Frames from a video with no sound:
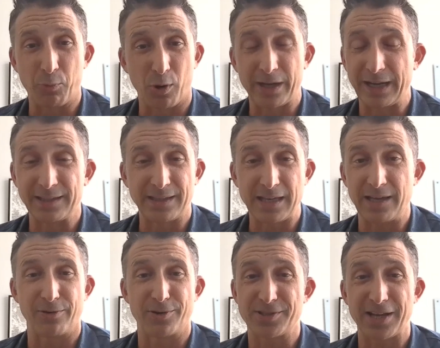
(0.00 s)
and working at the
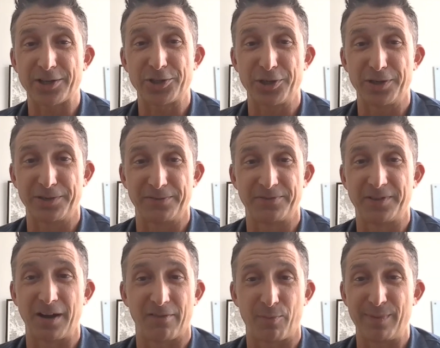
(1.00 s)
intersection of
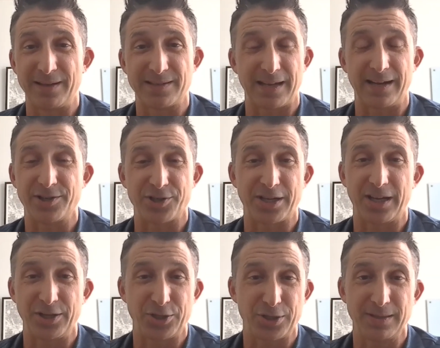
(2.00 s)
government and
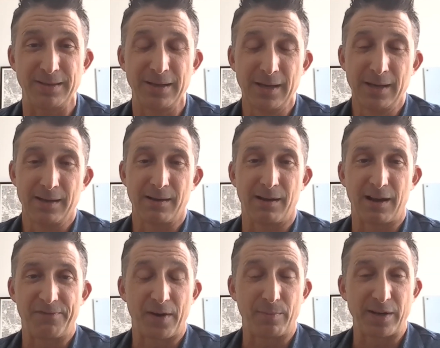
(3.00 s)
education,
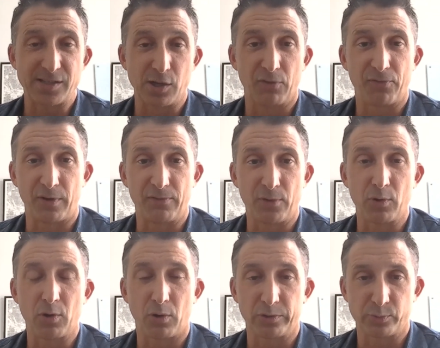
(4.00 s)
I found myself on phone
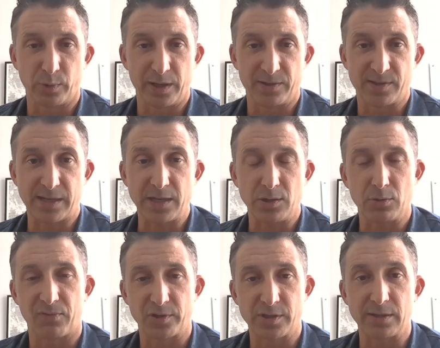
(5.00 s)
calls with state and
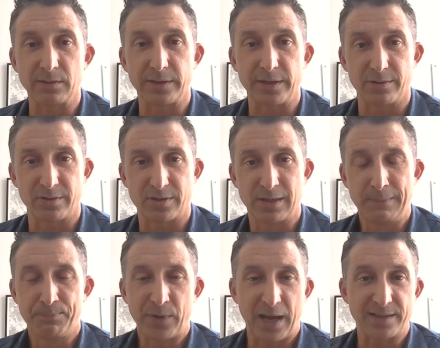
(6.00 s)
university leaders
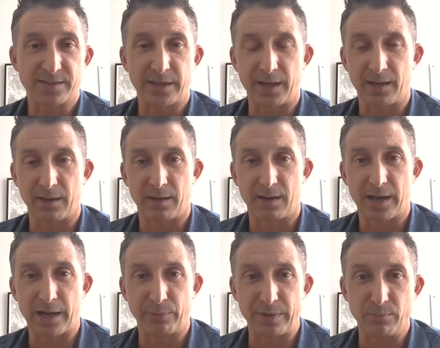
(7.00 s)
asking
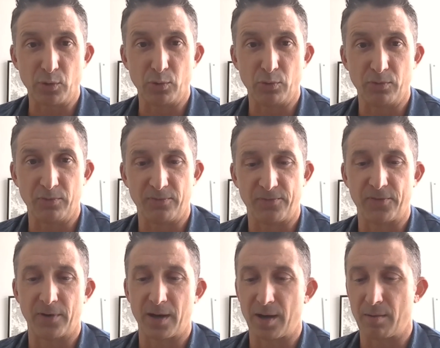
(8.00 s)
how do we move
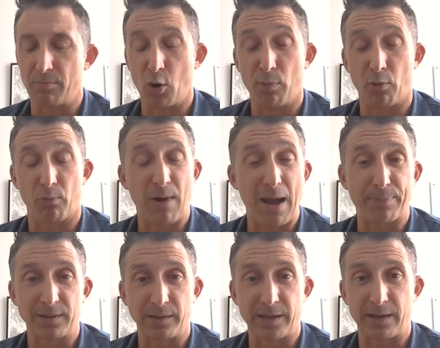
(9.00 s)
mobile
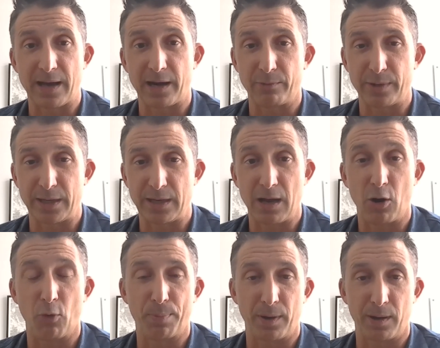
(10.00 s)
rapidly, and how do we
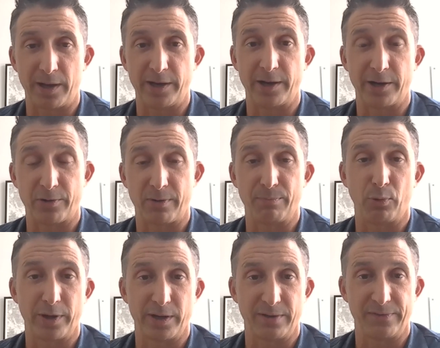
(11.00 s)
help and
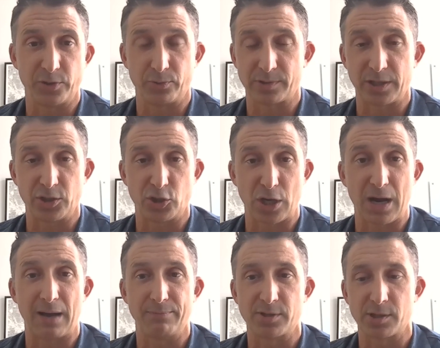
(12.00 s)
underemployed individuals get
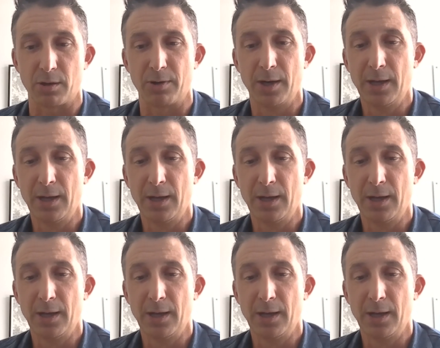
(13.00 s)
jobs.